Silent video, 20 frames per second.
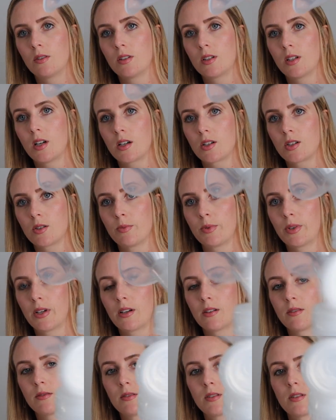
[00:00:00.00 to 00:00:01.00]
the Dr.
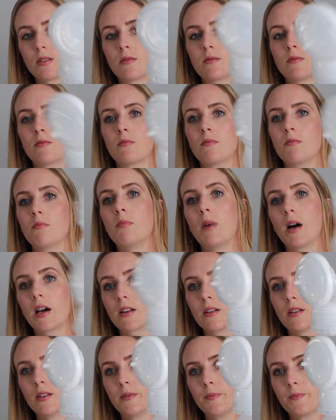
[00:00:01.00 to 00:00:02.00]
Brown's
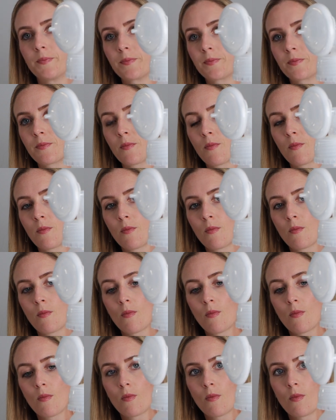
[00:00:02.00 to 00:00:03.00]
bottle.
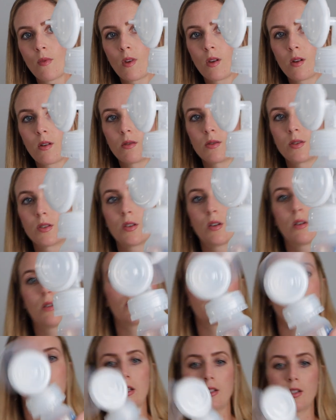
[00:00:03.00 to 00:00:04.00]

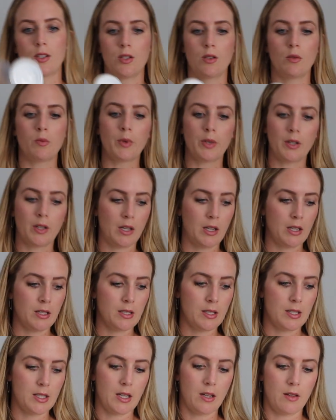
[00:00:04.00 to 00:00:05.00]
So that's super
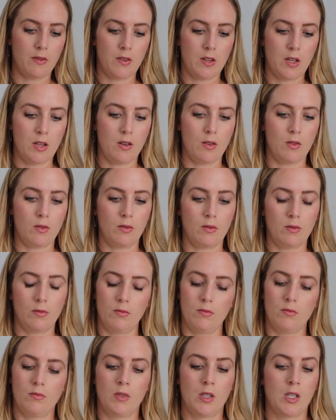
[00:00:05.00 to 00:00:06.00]
nice if you
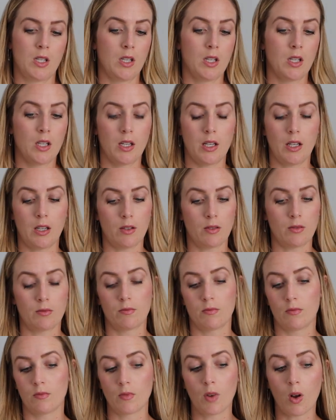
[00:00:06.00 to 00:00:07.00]
know,
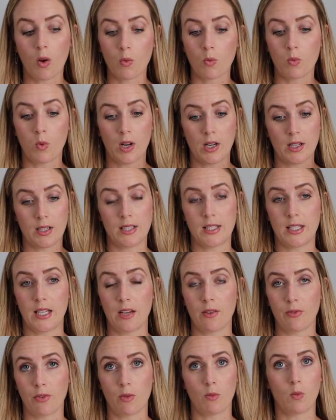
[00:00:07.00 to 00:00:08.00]
want to
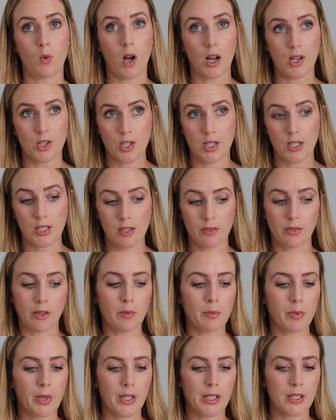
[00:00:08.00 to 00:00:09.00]
save from washing
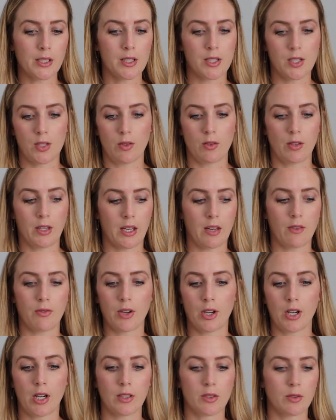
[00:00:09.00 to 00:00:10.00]
different parts. So like if
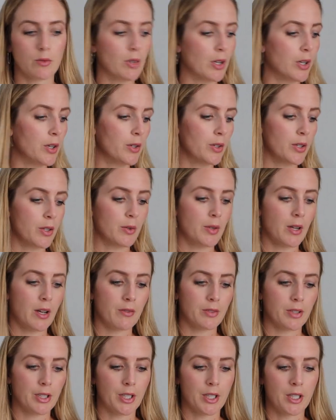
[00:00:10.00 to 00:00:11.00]
you're on the road or
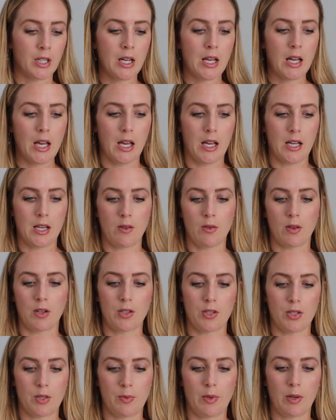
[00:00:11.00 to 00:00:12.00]
whatever and you want to
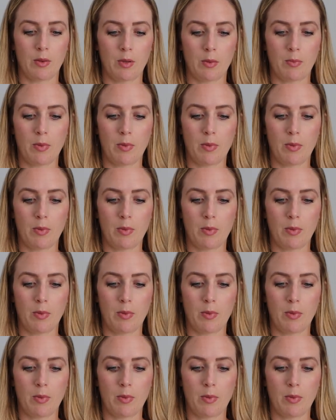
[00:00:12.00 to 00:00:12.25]
just be able to